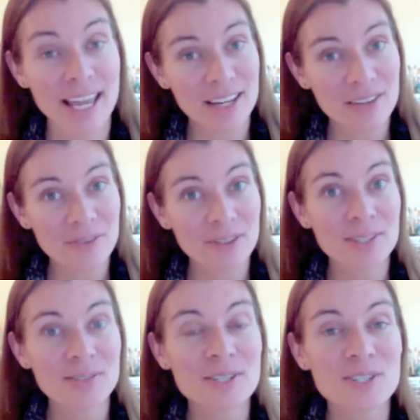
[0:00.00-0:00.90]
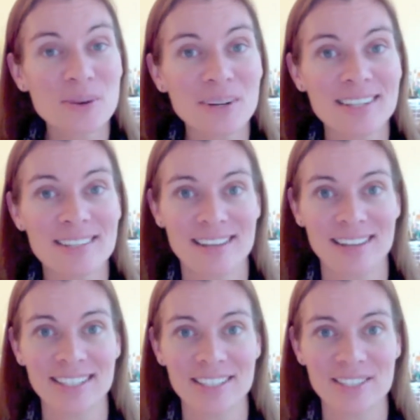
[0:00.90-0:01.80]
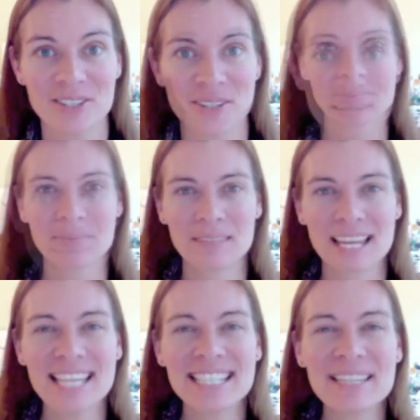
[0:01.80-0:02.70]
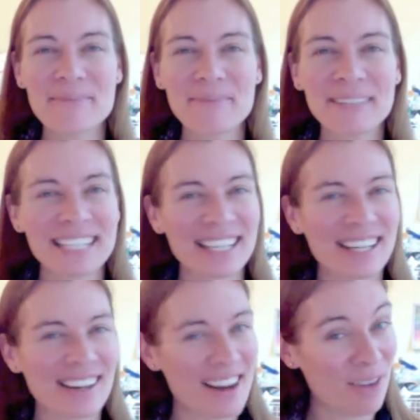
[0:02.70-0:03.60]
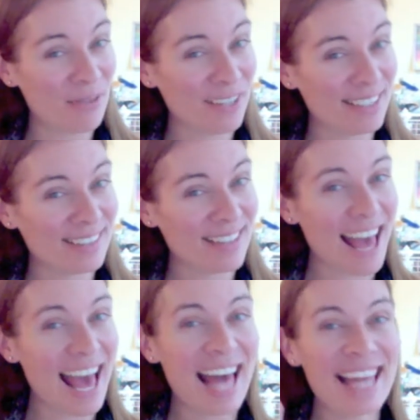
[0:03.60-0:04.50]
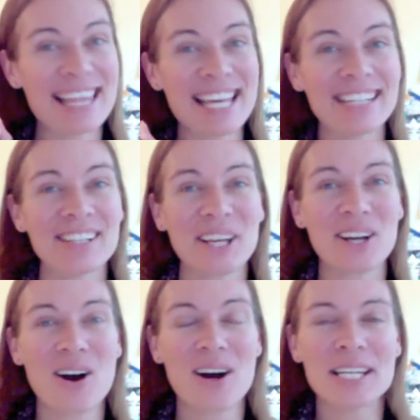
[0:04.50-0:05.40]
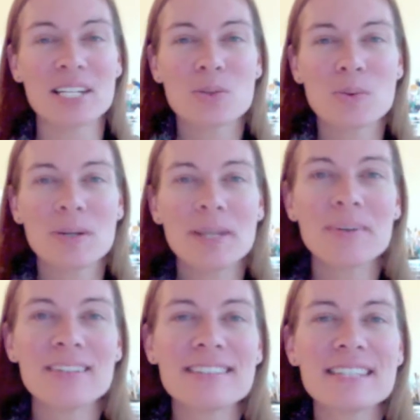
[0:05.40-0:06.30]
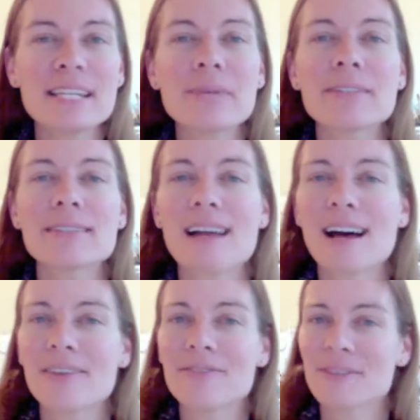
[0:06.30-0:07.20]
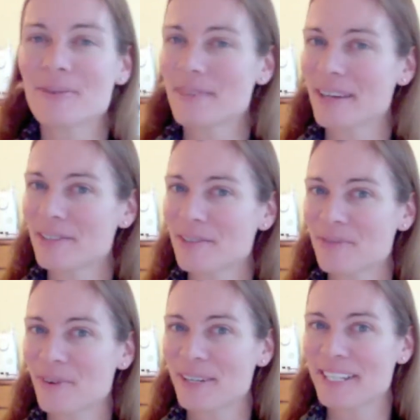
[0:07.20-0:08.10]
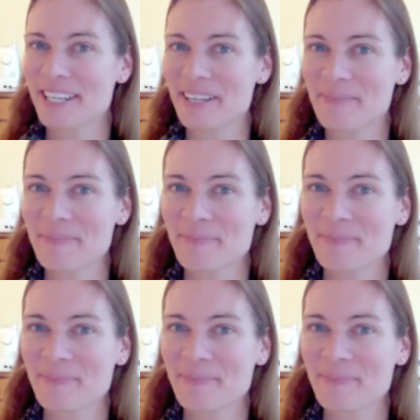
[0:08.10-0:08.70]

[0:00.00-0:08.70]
and for you to join us on this journey. Simply click on Offerings and then click on 21 Secrets Live 2014.